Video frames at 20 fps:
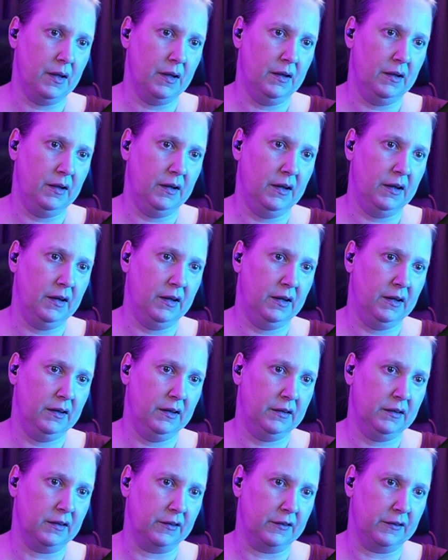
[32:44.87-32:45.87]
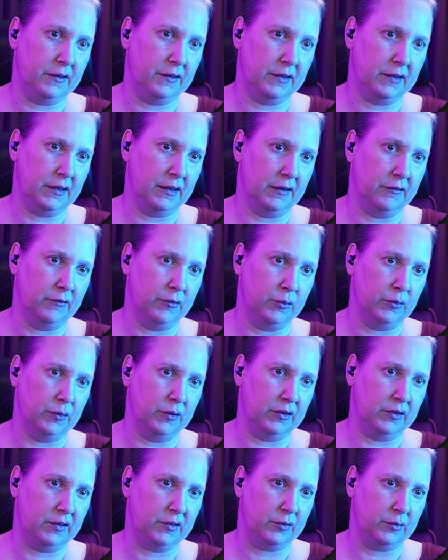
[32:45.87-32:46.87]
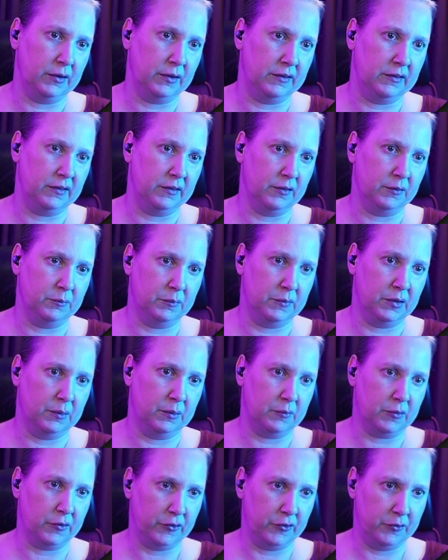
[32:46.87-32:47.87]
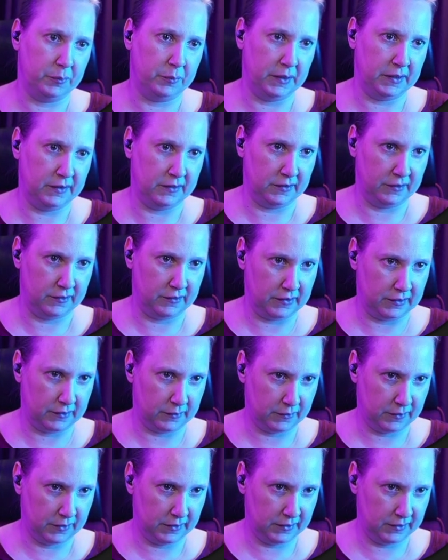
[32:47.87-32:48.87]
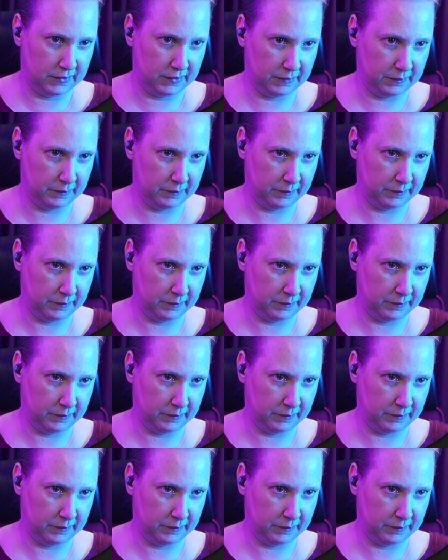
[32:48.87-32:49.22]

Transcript: And I think I have only created a number of spaces here, right?